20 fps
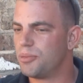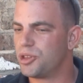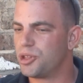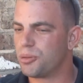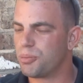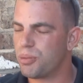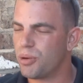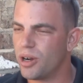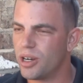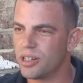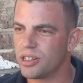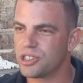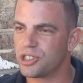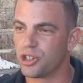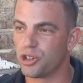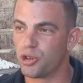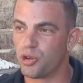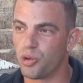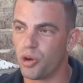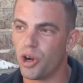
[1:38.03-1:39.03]
their products
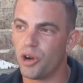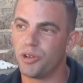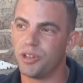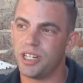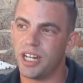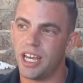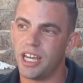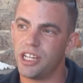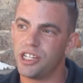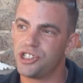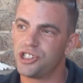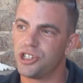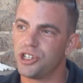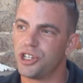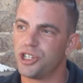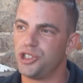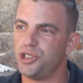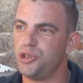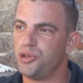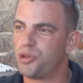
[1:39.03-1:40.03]
are grown in
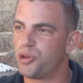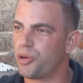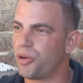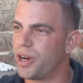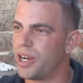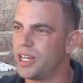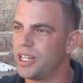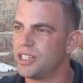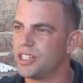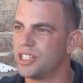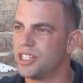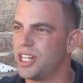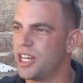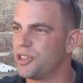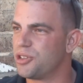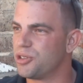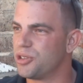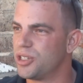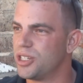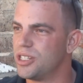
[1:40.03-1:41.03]
Asia, Ukraine, the
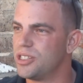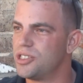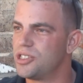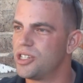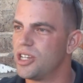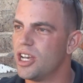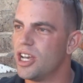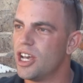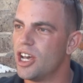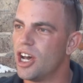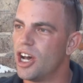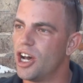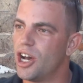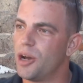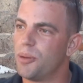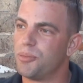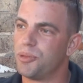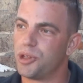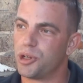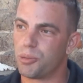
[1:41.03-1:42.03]
Netherlands.
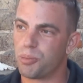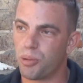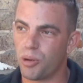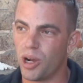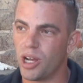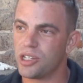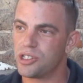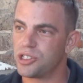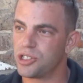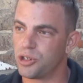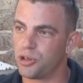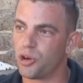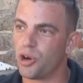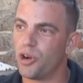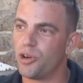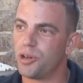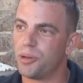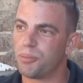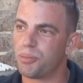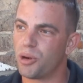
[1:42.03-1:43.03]
They're
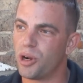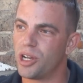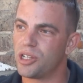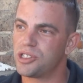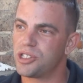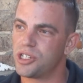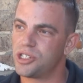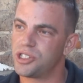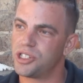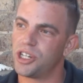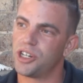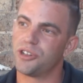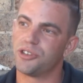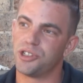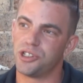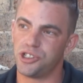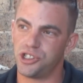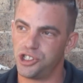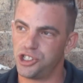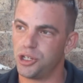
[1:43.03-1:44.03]
grown and processed there
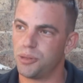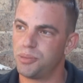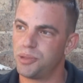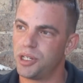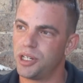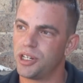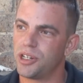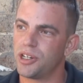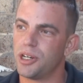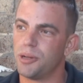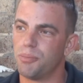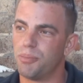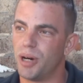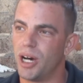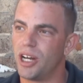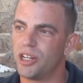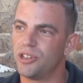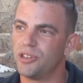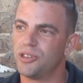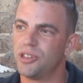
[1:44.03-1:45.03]
and then shipped here and
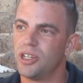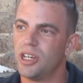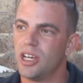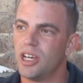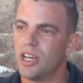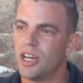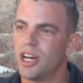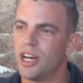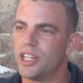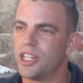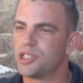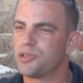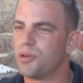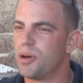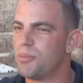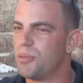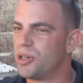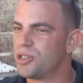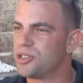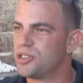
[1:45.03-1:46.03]
bottled. That's
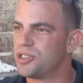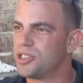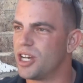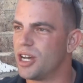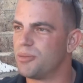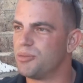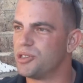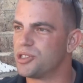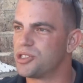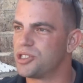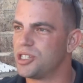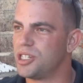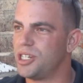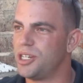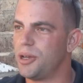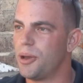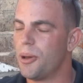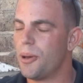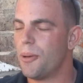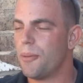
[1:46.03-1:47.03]
why most of the time you'll
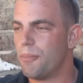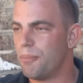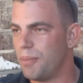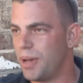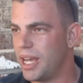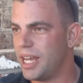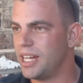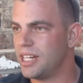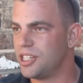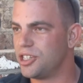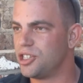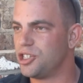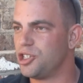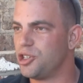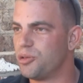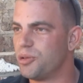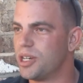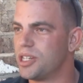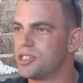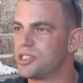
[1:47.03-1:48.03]
see made in the
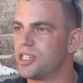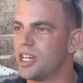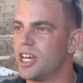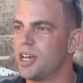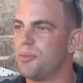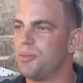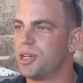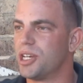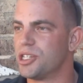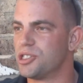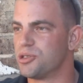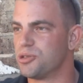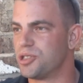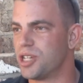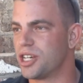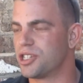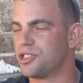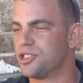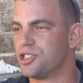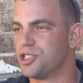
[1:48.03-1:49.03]
USA, because it was
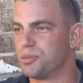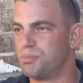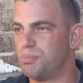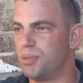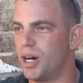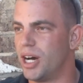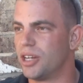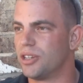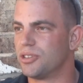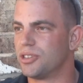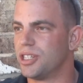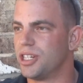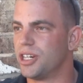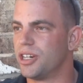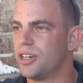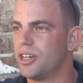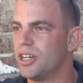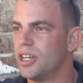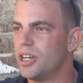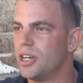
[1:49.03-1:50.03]
actually just bottled here.